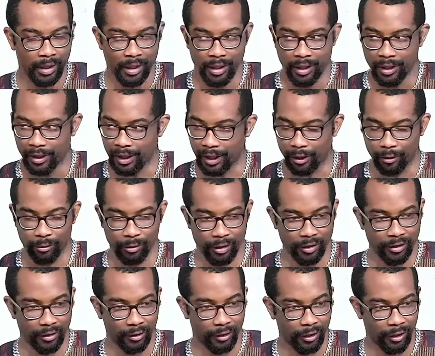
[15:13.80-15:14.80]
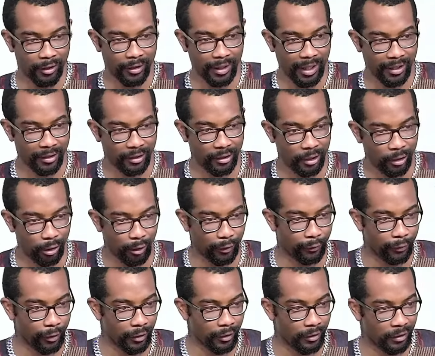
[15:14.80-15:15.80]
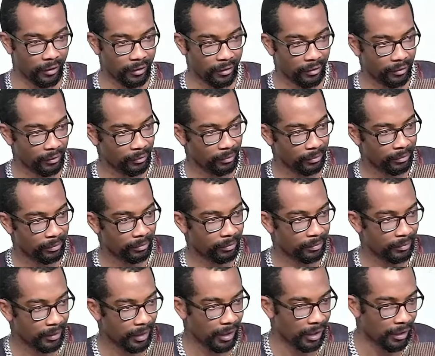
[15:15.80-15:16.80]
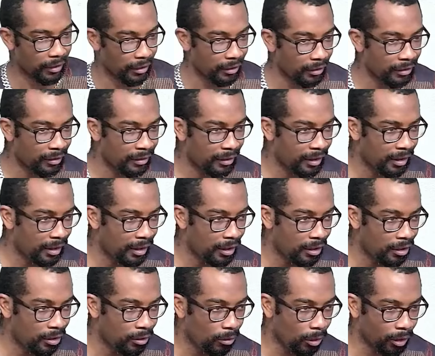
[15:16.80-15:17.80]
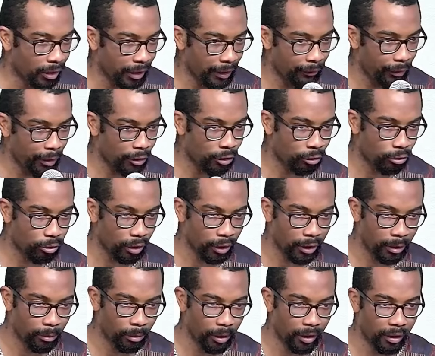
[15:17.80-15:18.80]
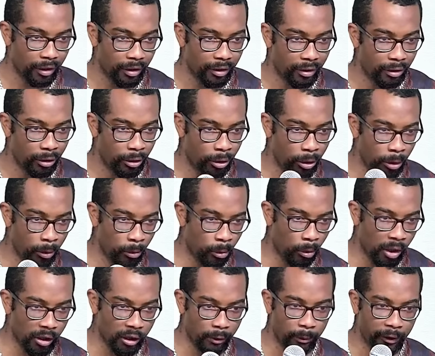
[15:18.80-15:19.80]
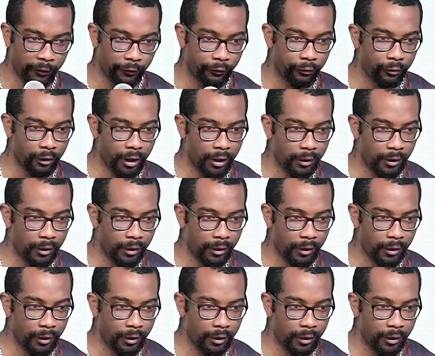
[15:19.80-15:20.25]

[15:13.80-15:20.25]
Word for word: Now, the question God is asking each of us is, whatever you're struggling with, do you want to be free?